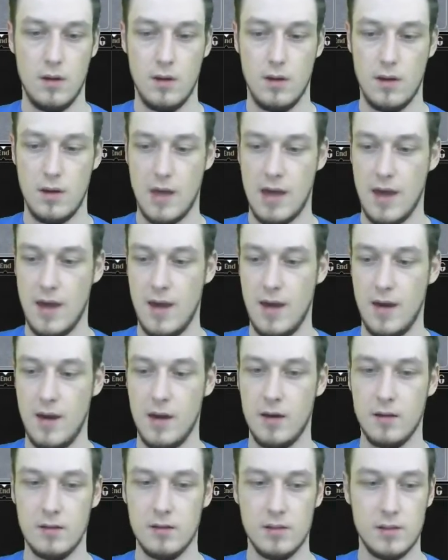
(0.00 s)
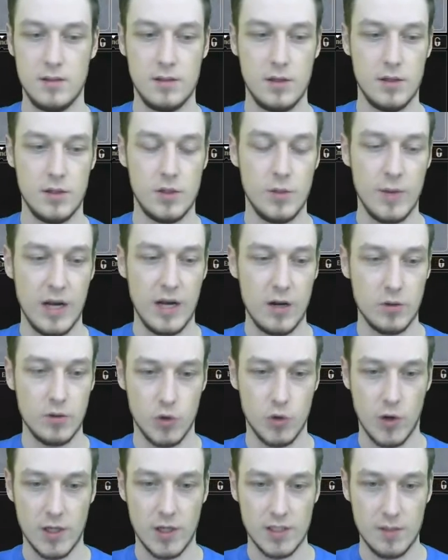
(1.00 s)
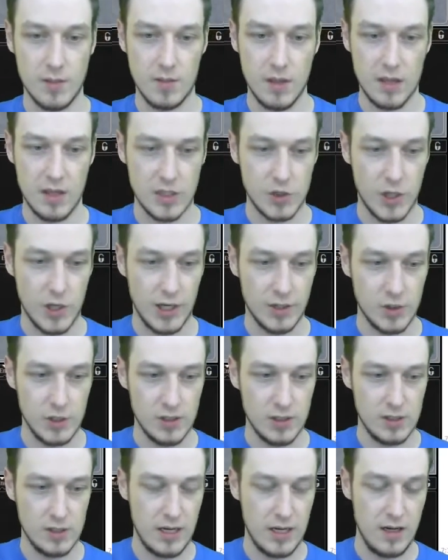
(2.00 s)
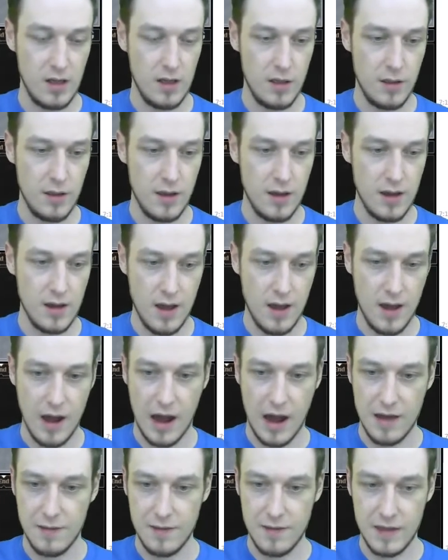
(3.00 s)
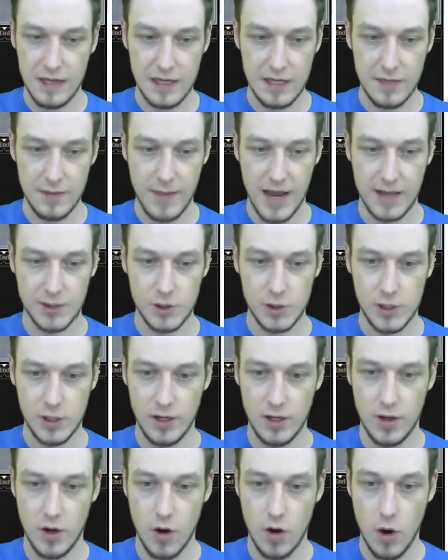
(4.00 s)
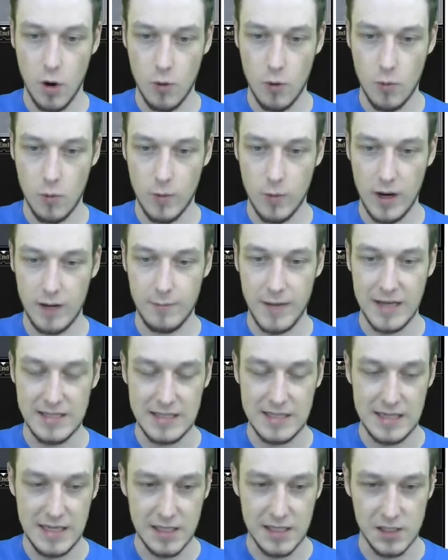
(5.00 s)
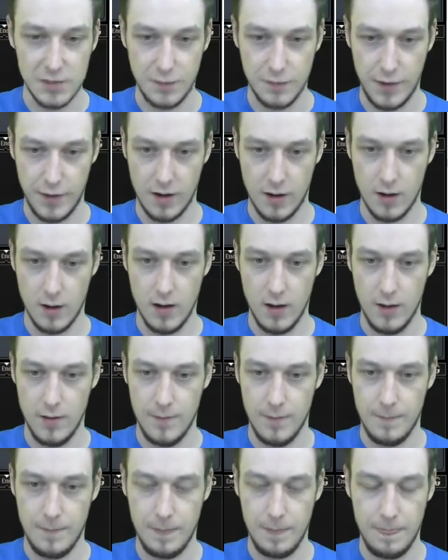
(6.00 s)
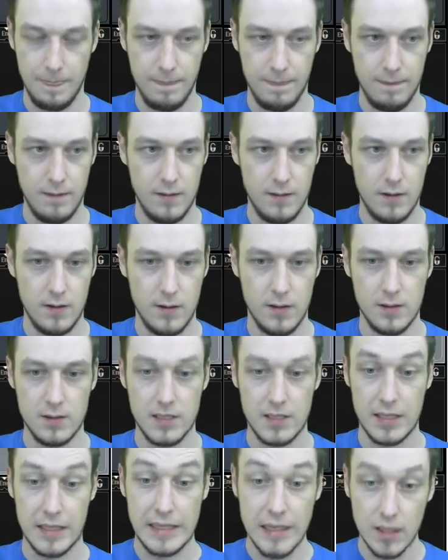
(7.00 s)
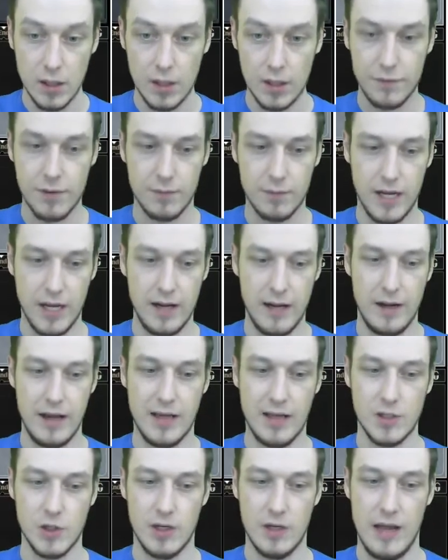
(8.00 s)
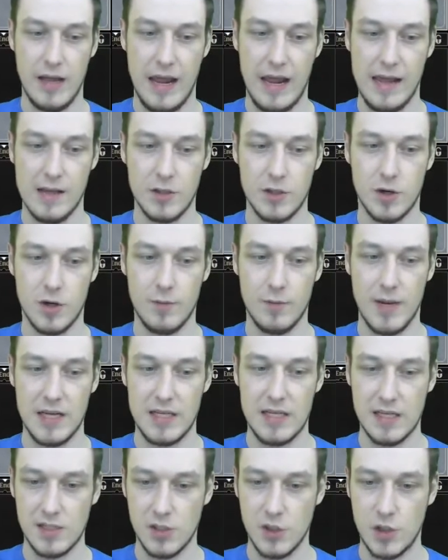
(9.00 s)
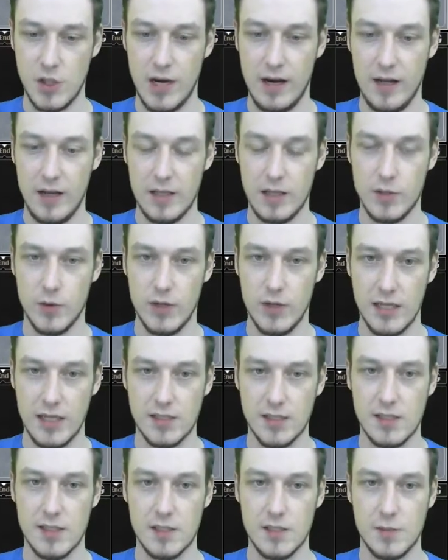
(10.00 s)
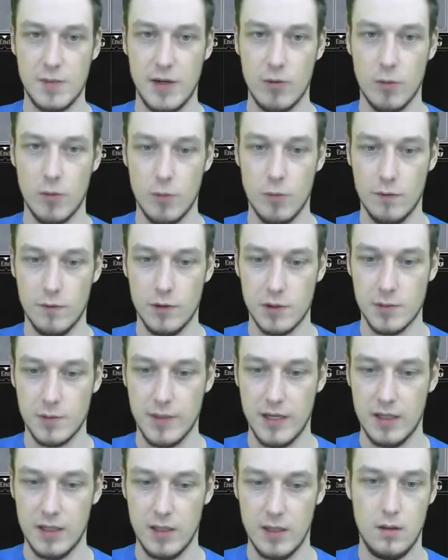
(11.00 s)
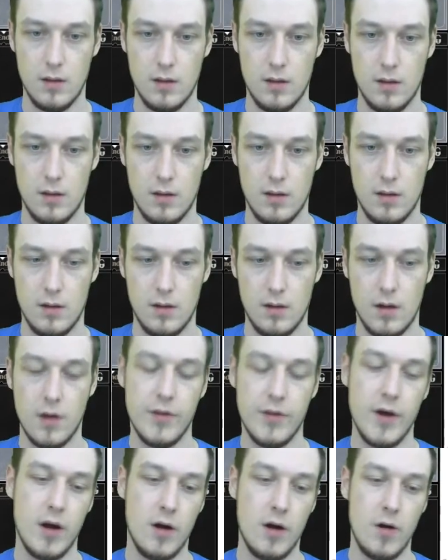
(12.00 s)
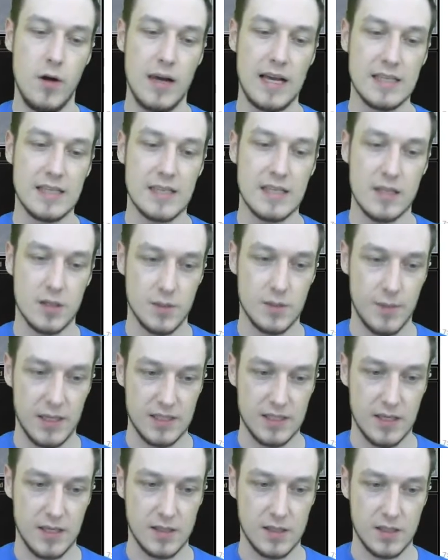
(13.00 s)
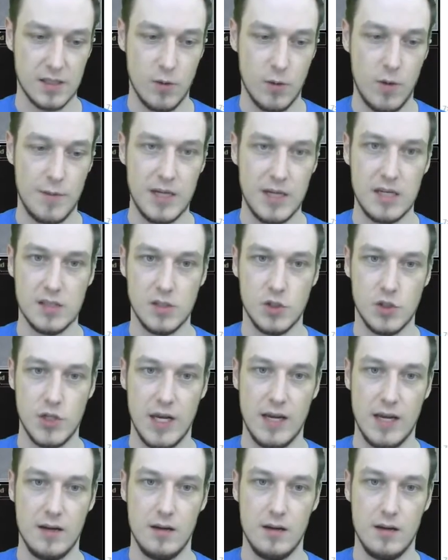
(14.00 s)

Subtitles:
And assuming I don't draw something that changes anything, I think I'm actually going to O-ring my D-Sphere to kill off the Blighted Agent and turn my Disenchant into an instant speed removal spell. Although, I guess that doesn't make sense, because I want my Disenchant